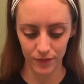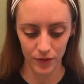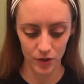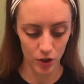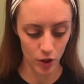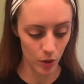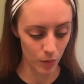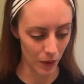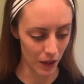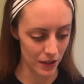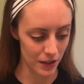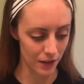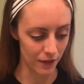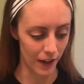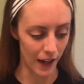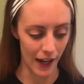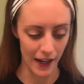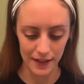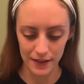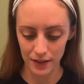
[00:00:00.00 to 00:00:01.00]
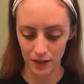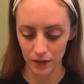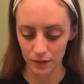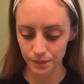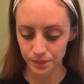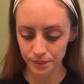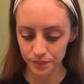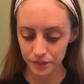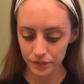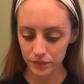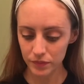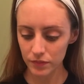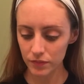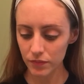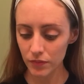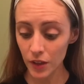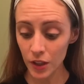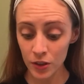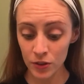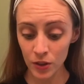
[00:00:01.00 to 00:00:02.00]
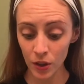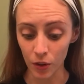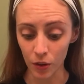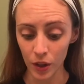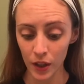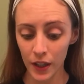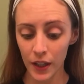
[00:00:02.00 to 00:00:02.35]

too much of a hassle. So